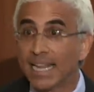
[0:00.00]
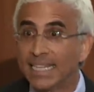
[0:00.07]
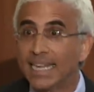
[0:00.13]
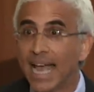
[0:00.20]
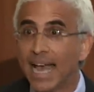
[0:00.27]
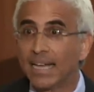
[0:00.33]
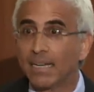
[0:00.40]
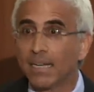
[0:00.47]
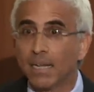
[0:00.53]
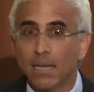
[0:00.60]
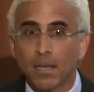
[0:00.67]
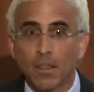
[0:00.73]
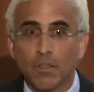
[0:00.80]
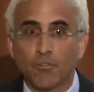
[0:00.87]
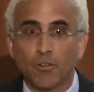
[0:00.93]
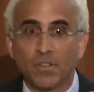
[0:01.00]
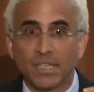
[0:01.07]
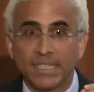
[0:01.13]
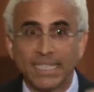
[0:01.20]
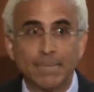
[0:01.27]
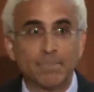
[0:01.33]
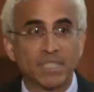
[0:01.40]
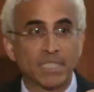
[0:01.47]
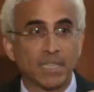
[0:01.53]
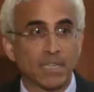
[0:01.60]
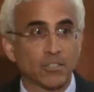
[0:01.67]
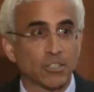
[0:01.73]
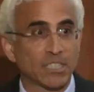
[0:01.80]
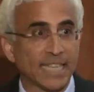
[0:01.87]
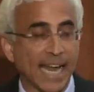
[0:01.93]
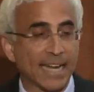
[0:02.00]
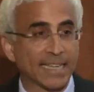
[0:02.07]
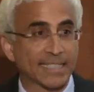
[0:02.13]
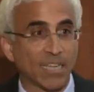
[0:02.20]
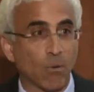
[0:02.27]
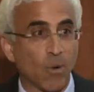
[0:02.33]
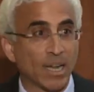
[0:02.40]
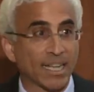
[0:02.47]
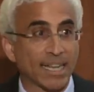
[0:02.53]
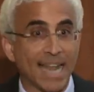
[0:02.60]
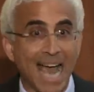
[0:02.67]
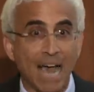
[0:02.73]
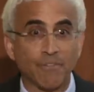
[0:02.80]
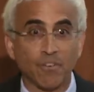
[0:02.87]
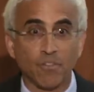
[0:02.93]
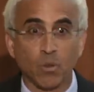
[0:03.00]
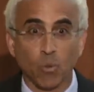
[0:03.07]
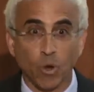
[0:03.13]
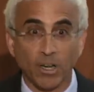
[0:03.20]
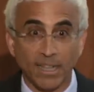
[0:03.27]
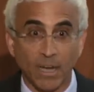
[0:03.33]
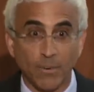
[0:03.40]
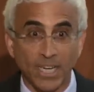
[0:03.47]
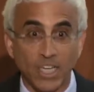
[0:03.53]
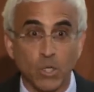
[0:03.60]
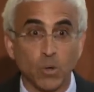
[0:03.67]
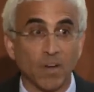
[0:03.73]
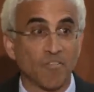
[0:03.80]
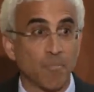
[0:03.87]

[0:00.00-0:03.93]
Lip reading: And yet, through the deepest understandings that one can have of the work that we do,